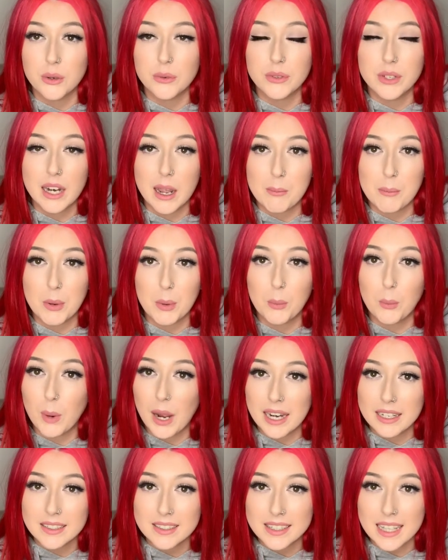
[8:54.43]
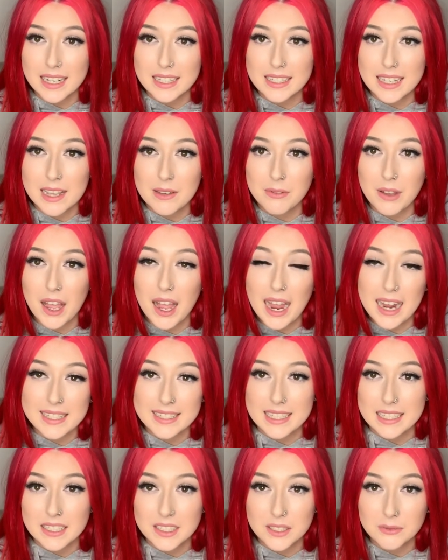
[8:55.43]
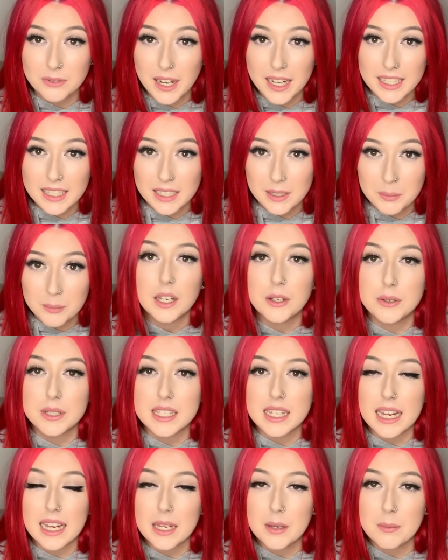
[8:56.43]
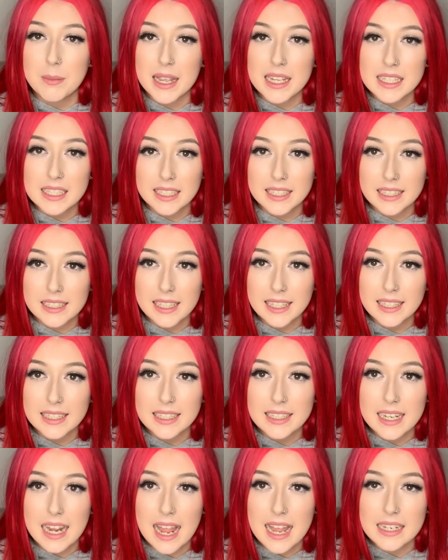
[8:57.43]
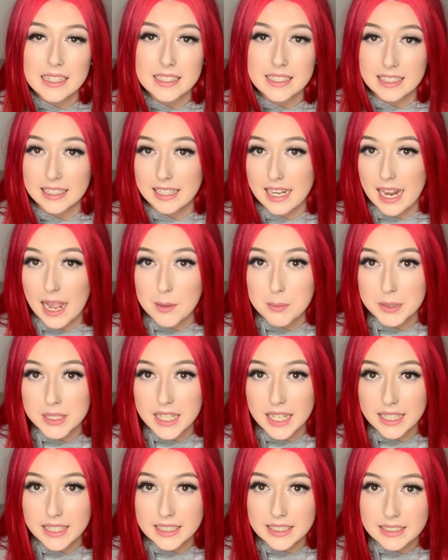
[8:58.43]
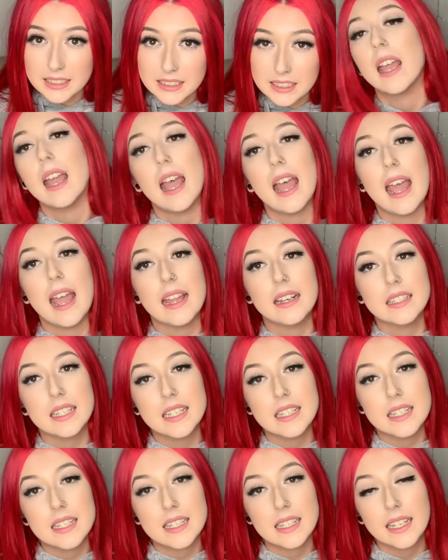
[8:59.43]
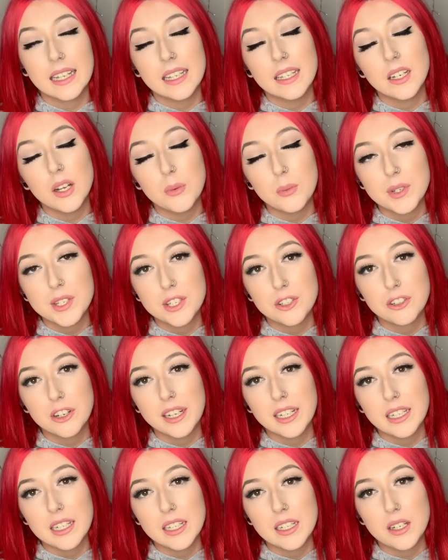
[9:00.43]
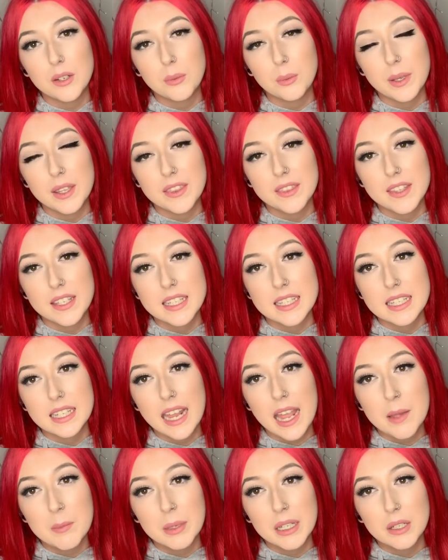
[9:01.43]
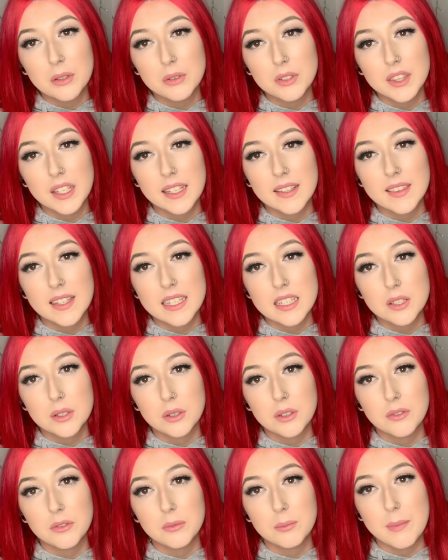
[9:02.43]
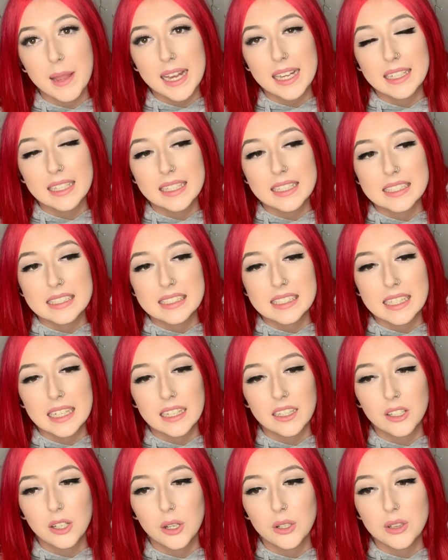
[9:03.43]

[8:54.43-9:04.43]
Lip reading: number one. They never identified him. He was emasculated and decapitated, and his skin was treated with this chemical thing that sort of made his skin go